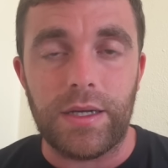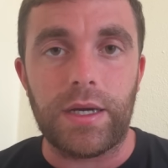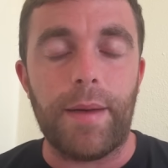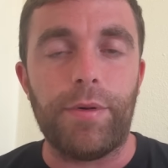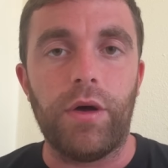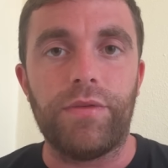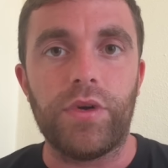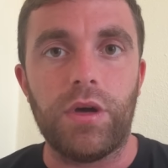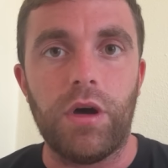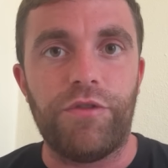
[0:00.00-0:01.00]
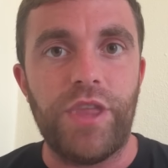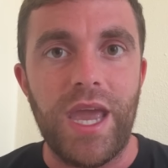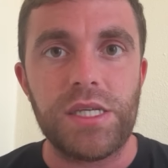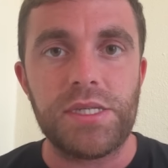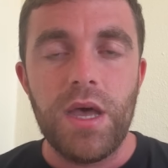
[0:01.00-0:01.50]
couple of
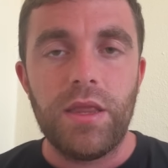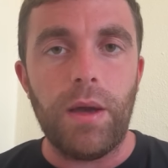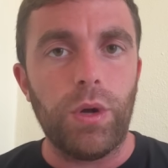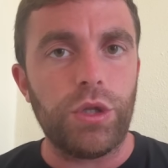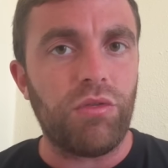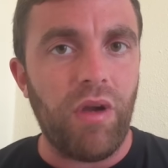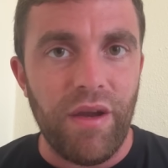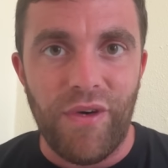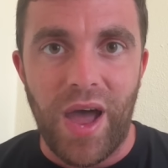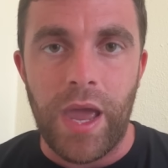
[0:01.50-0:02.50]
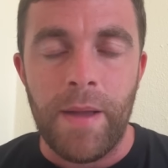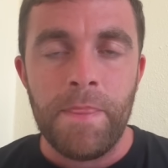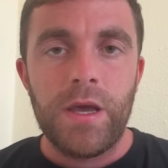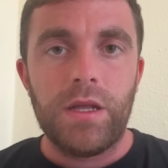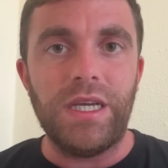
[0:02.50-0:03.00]
days. They want to clarify
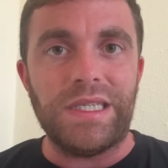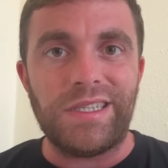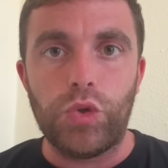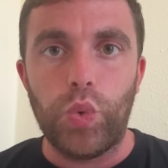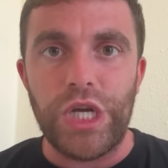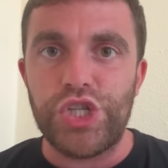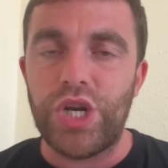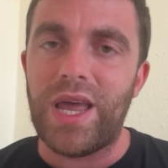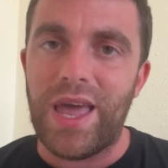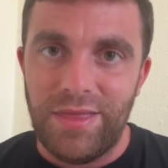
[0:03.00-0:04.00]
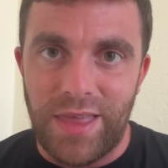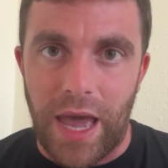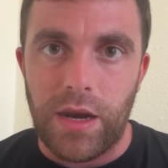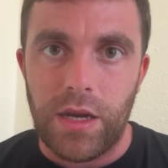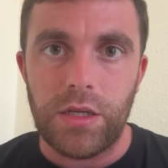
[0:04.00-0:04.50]
this situation, and
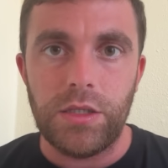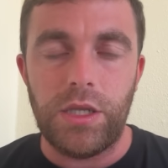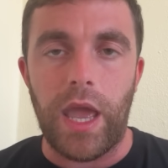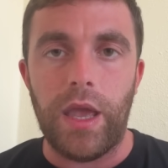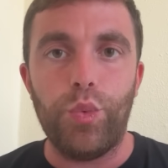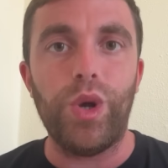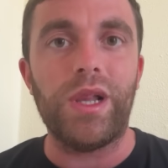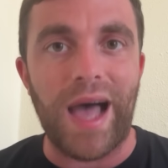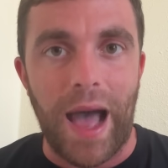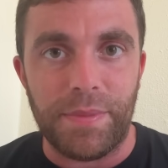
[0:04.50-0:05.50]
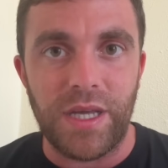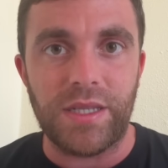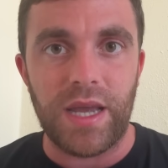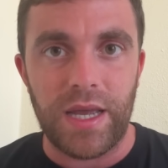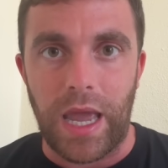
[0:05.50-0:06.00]
then they will
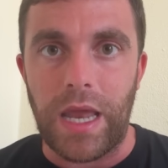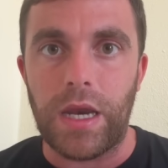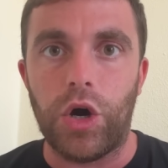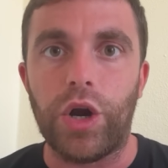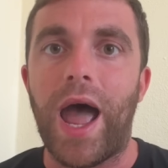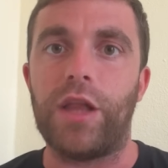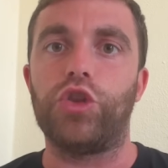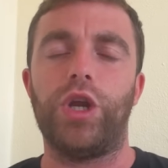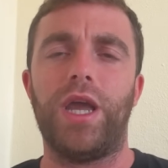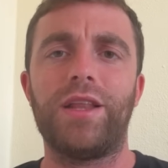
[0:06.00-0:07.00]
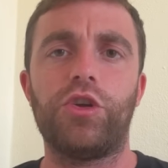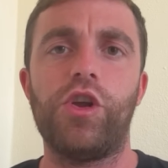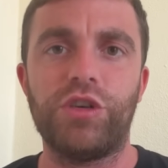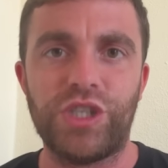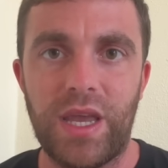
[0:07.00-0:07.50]
update again on Antony. Antony
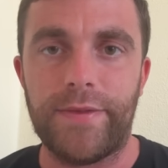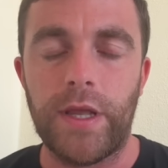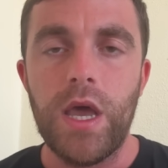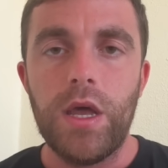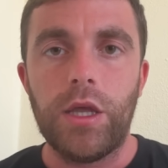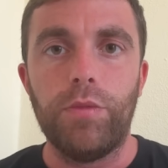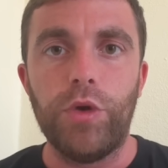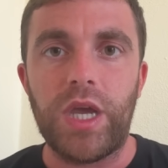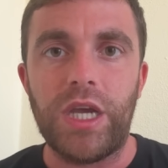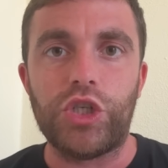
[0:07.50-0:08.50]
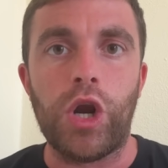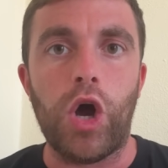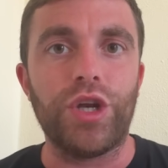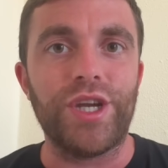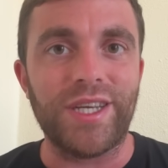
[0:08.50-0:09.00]
received the communication
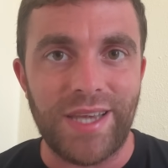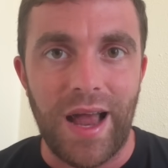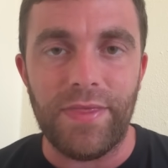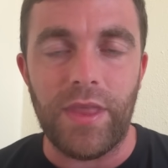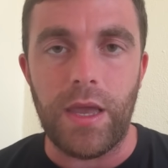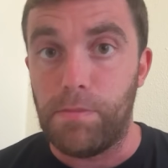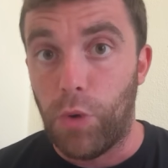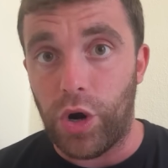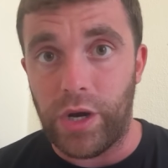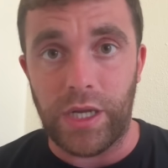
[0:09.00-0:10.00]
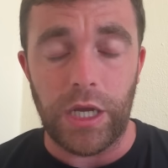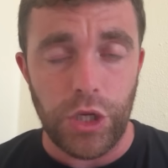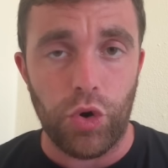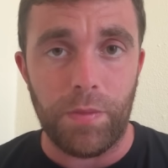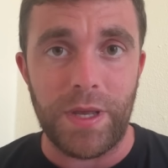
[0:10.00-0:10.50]
on Sunday morning
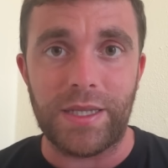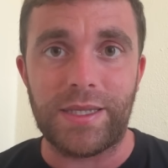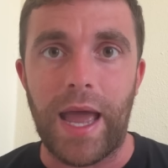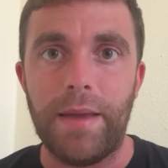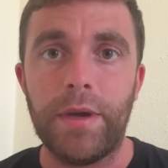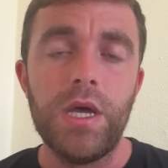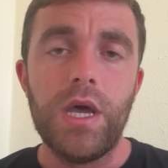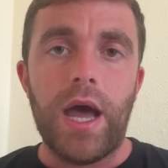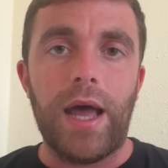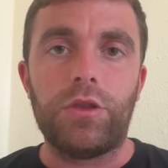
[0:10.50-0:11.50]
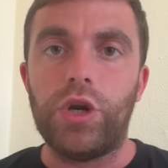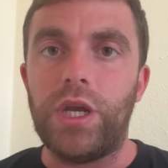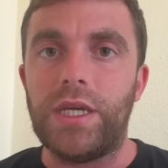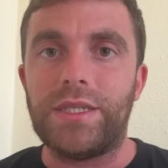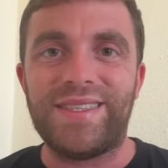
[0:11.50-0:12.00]
European time.
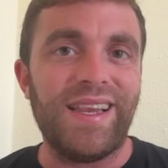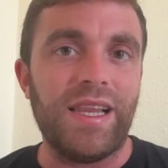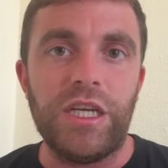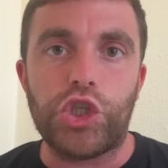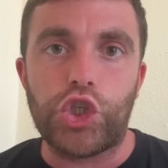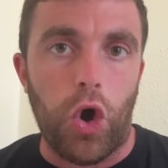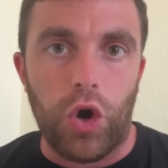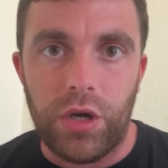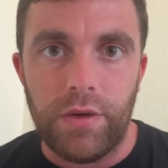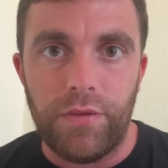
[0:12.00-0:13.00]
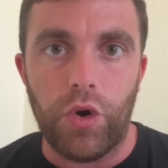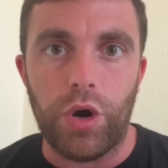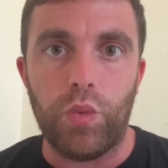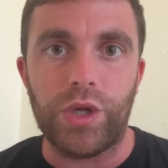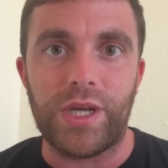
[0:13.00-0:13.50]
Antony is still in shock
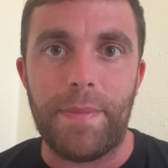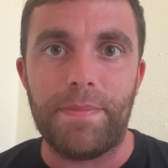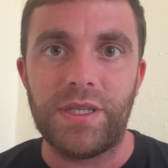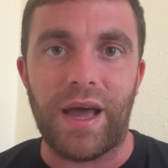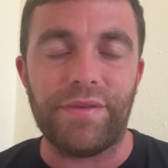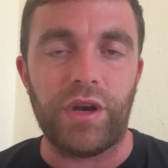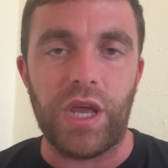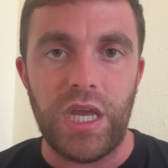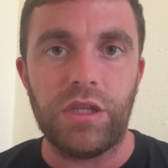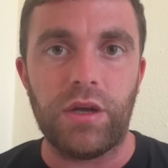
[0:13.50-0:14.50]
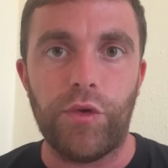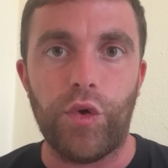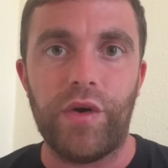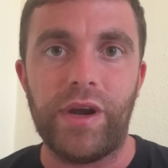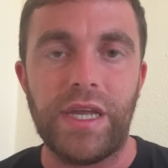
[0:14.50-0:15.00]
for what happened after the interview
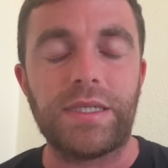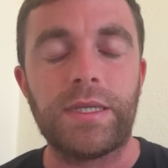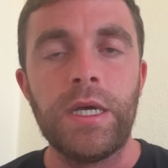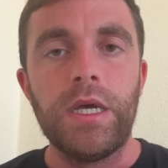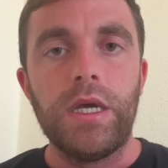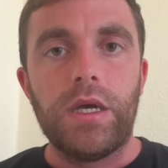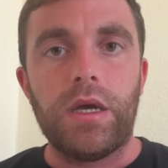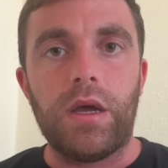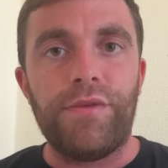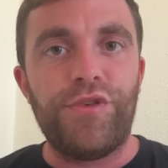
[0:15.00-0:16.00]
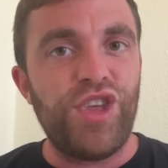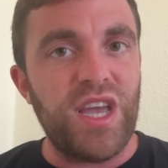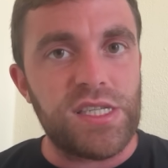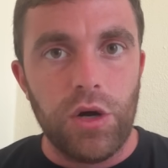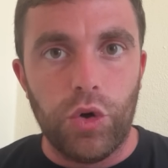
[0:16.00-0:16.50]
he released a few
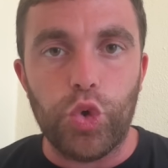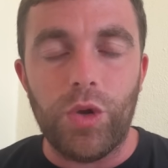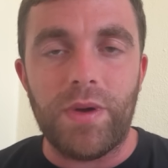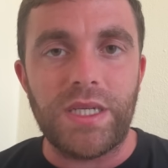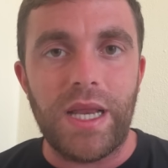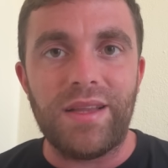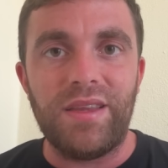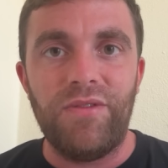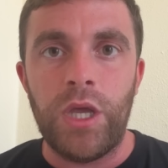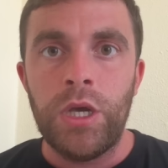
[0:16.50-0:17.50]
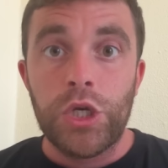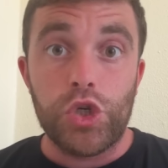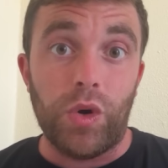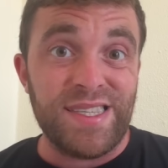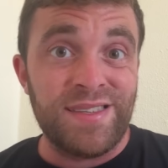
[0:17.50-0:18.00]
days ago to the Brazilian TV.
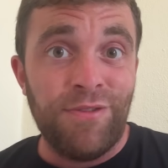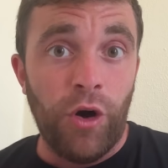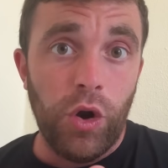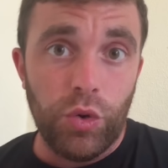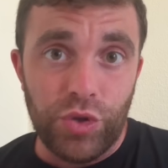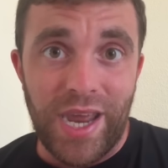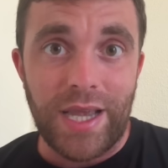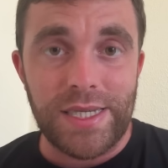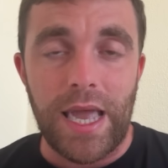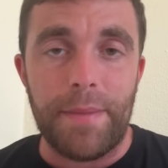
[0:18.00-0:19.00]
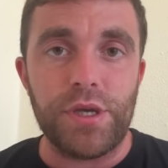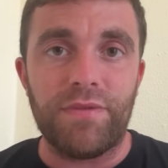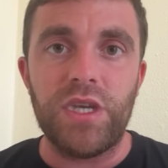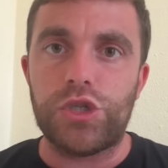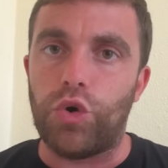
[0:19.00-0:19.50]
So let's follow the next steps of
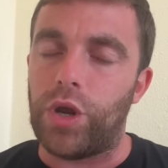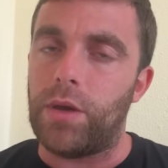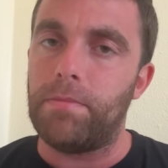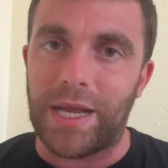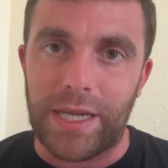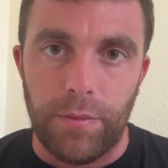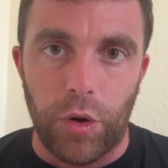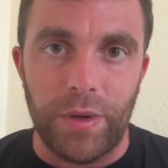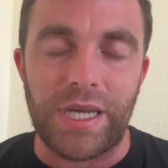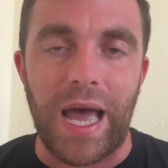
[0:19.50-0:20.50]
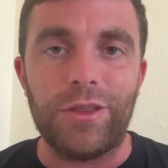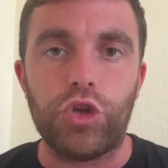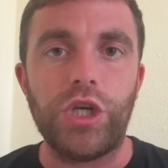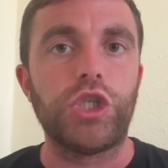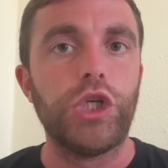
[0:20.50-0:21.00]
this story. But at the moment,
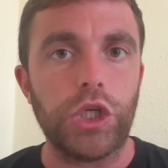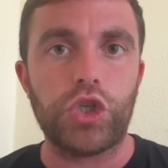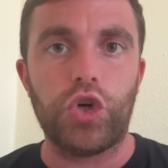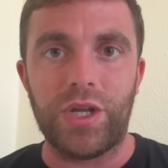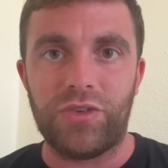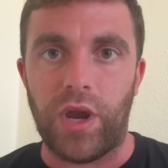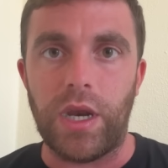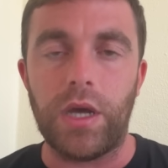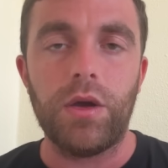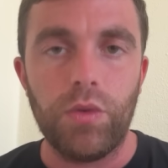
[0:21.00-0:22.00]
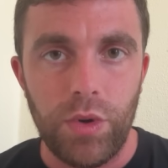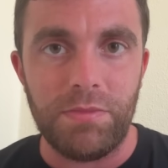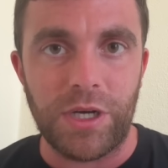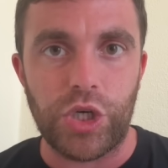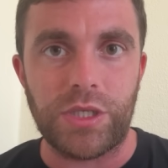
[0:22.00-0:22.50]
Antony is not gonna train with
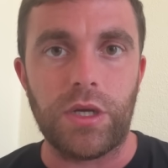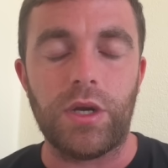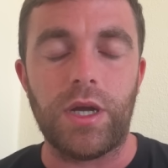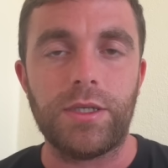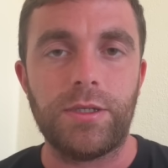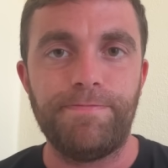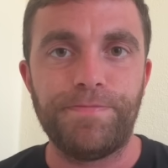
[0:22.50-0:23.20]
Manchester United.